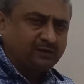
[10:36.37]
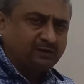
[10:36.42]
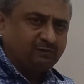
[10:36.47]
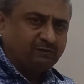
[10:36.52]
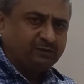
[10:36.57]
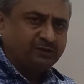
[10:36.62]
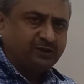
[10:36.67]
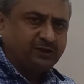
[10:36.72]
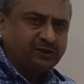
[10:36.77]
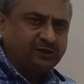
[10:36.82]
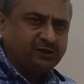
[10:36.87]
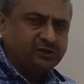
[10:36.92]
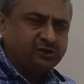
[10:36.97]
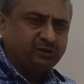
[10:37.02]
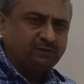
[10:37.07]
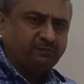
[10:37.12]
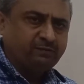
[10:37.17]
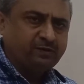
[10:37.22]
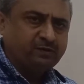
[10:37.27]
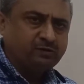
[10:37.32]
when the
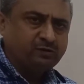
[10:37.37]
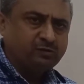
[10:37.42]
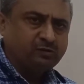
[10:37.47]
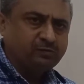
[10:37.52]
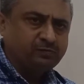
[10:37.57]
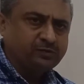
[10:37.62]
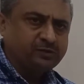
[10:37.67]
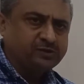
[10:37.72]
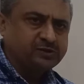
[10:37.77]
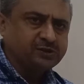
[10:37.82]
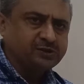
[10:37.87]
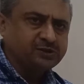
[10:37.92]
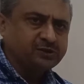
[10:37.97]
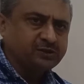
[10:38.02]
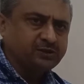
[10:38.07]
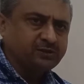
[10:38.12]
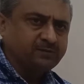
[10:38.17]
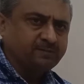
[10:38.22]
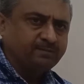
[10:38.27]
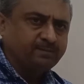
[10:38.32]
initial phases of recession?